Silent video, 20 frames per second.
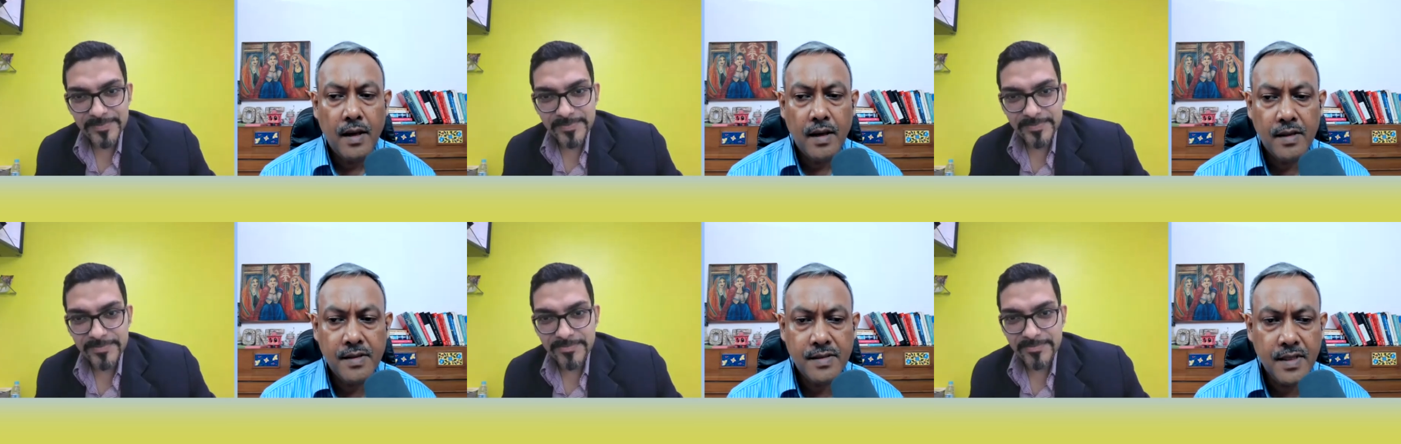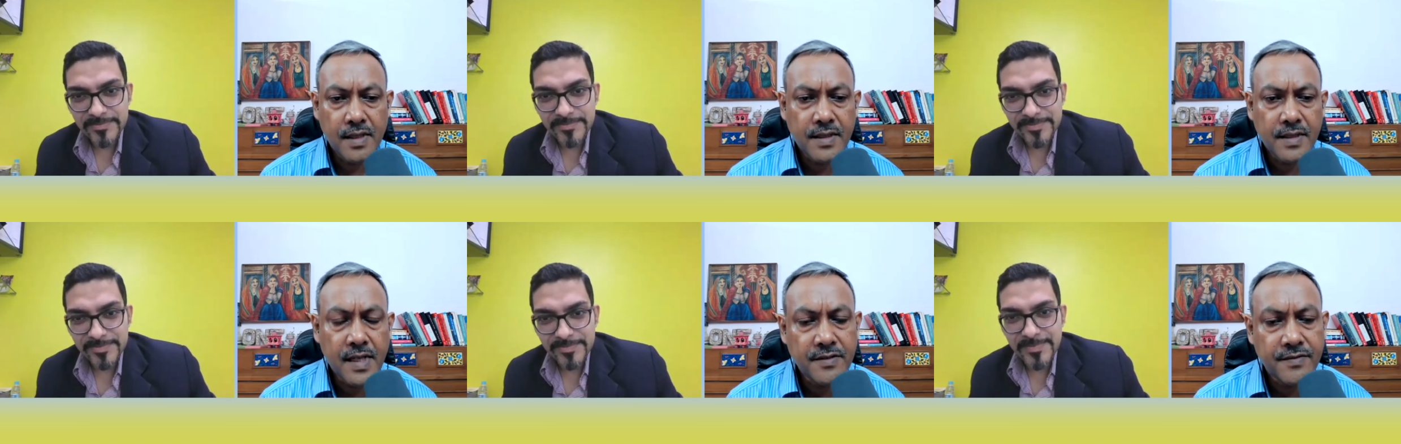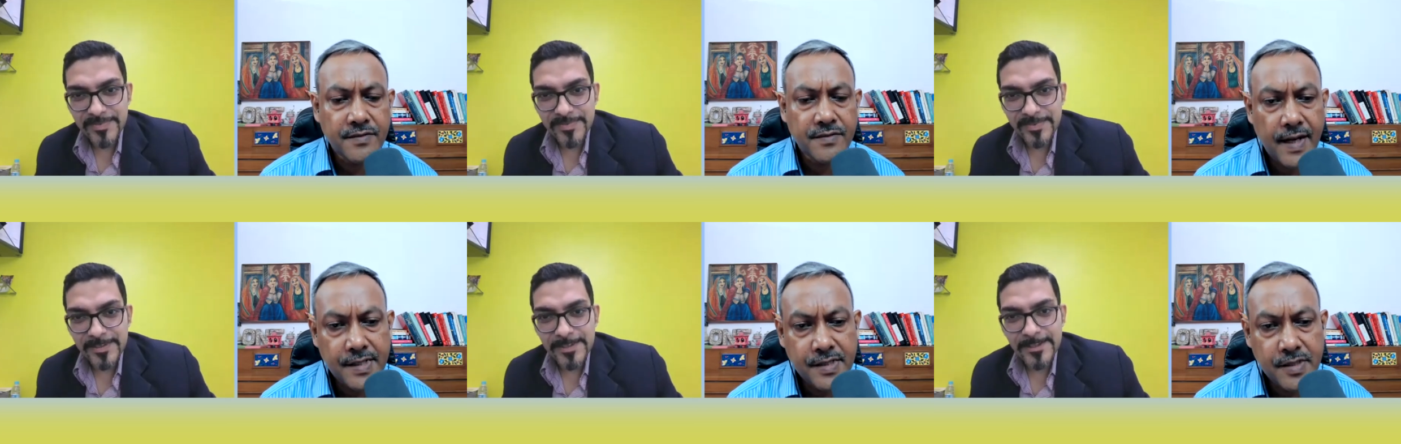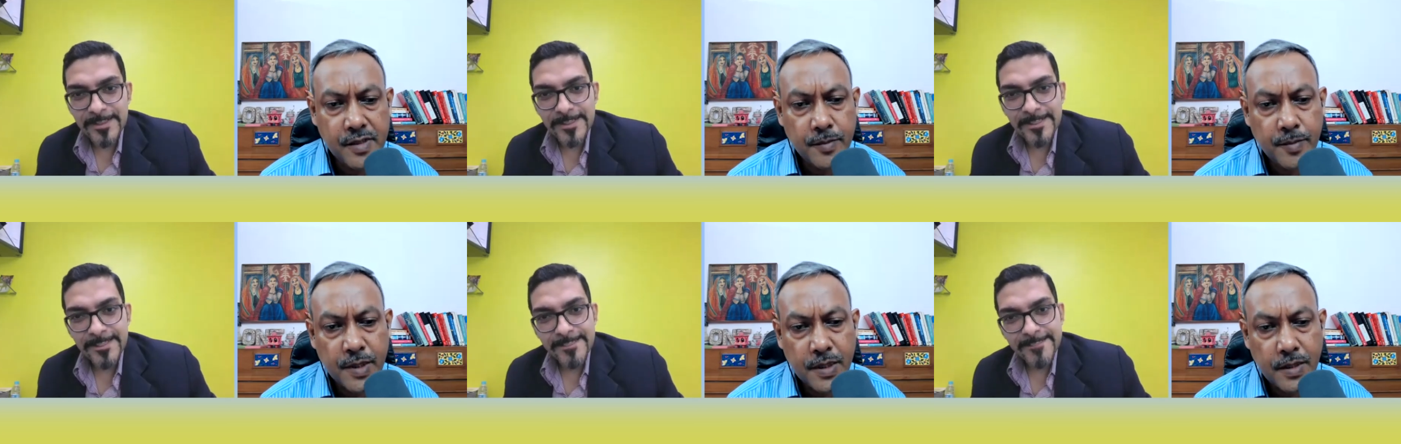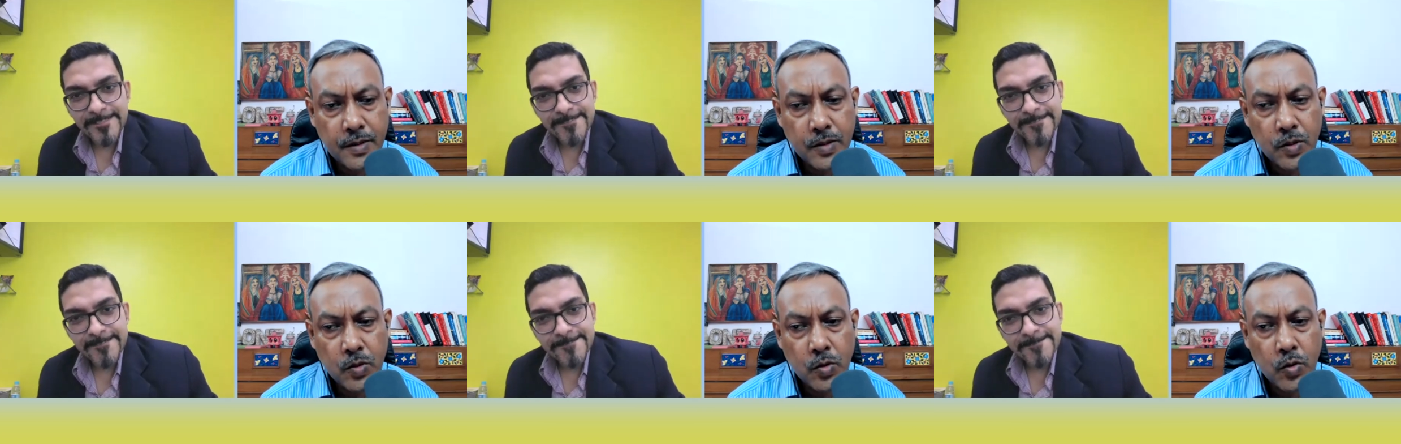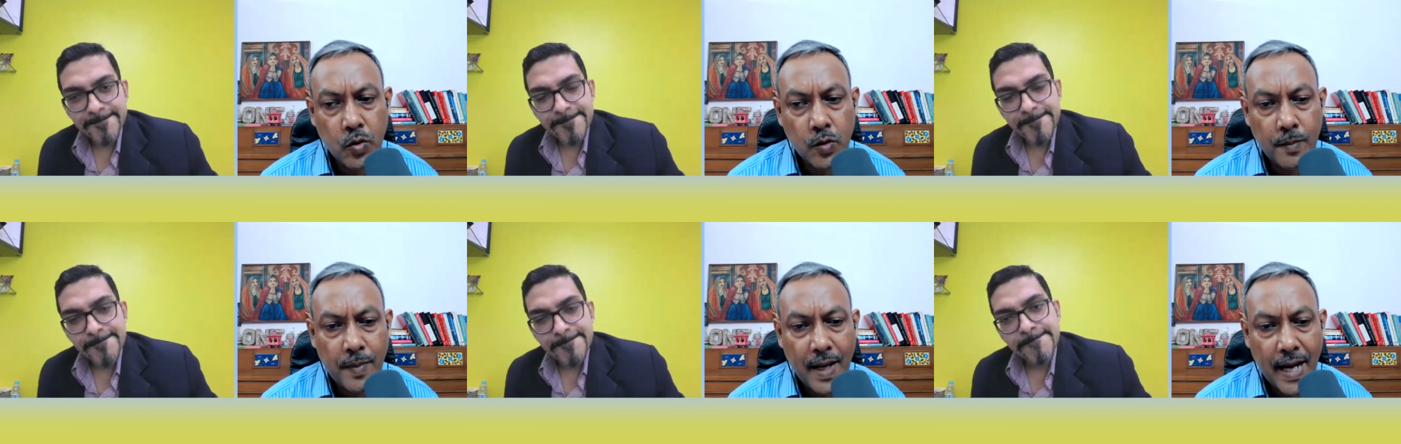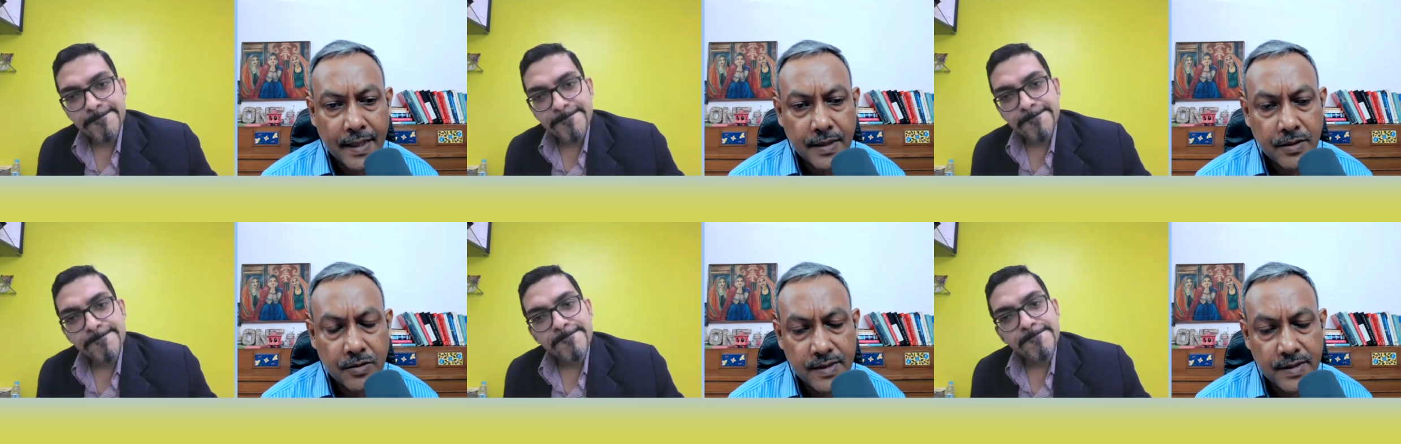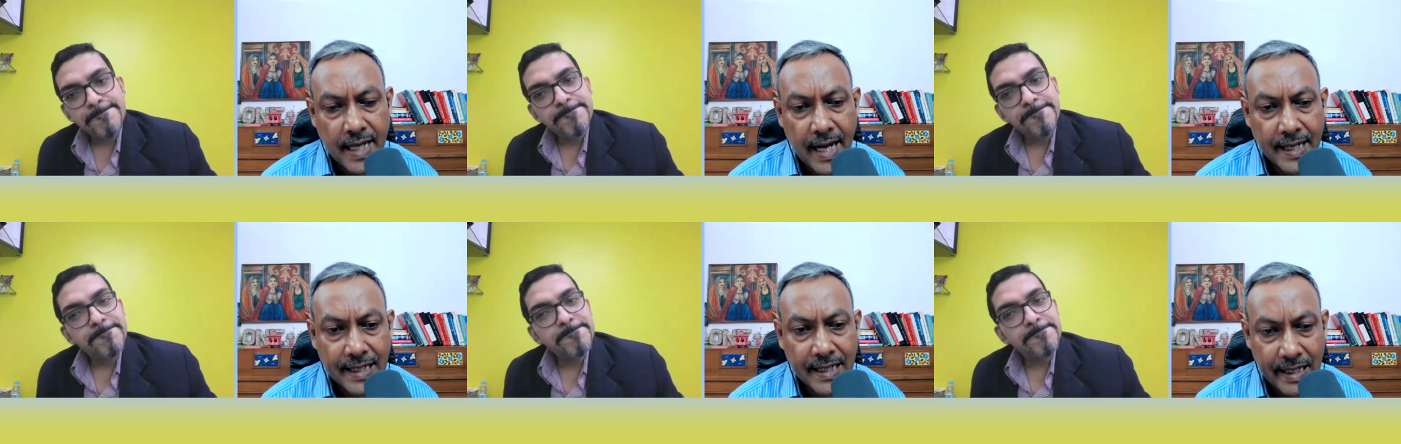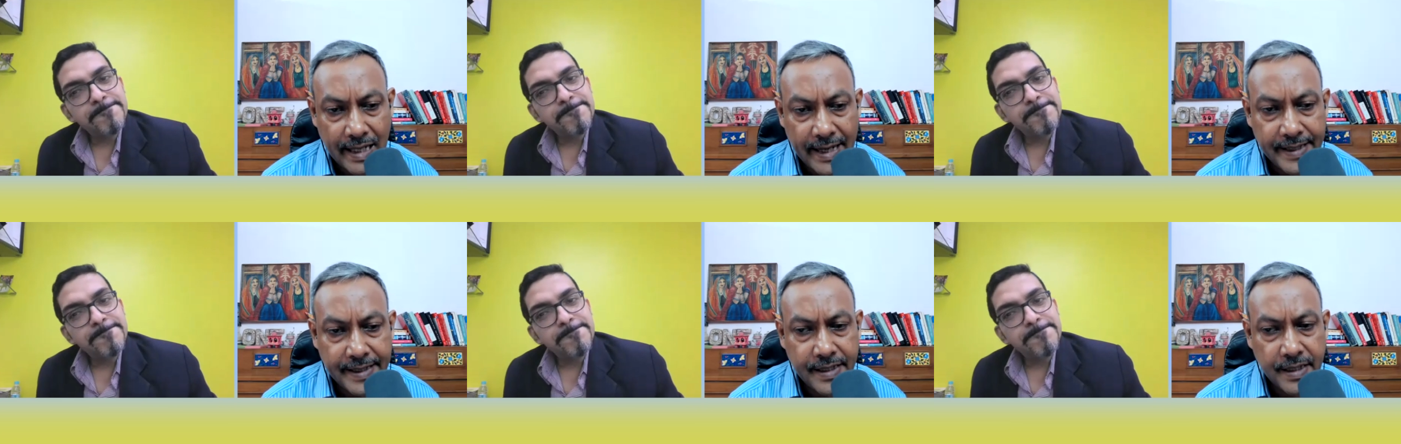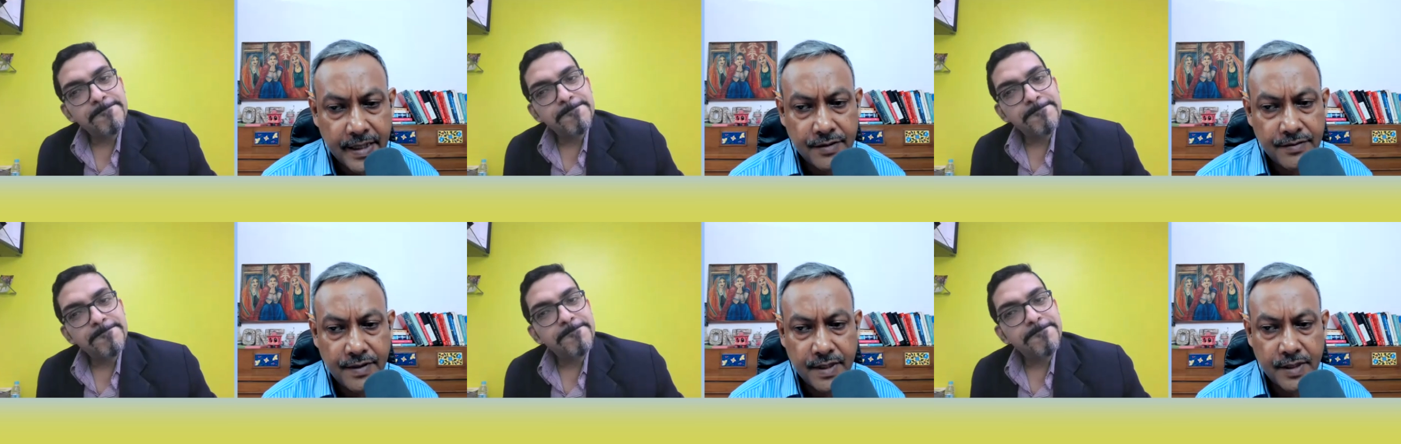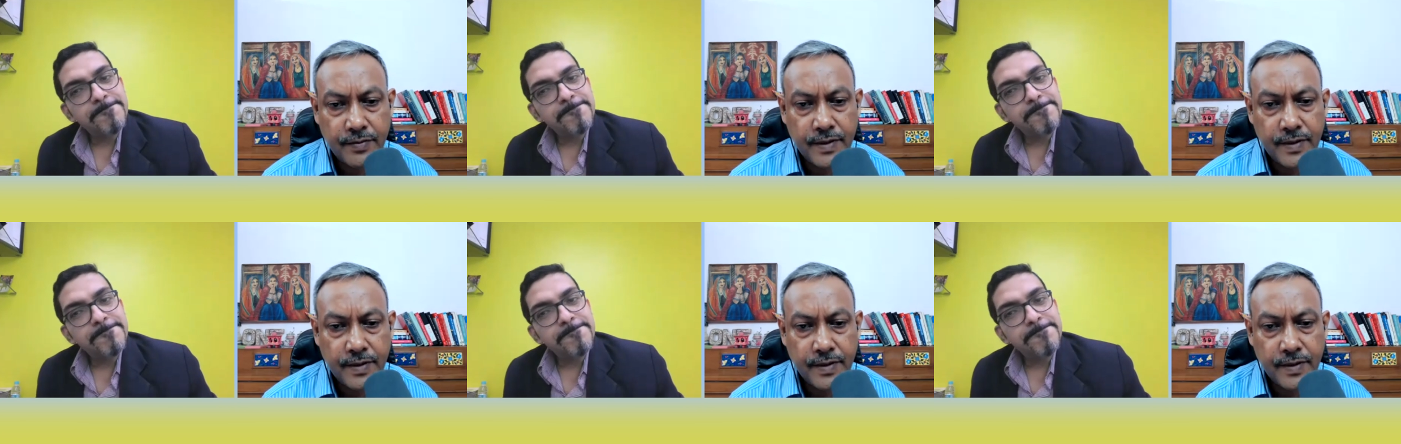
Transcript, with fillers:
Speaker 1: Is it advisable to go back to that lender with,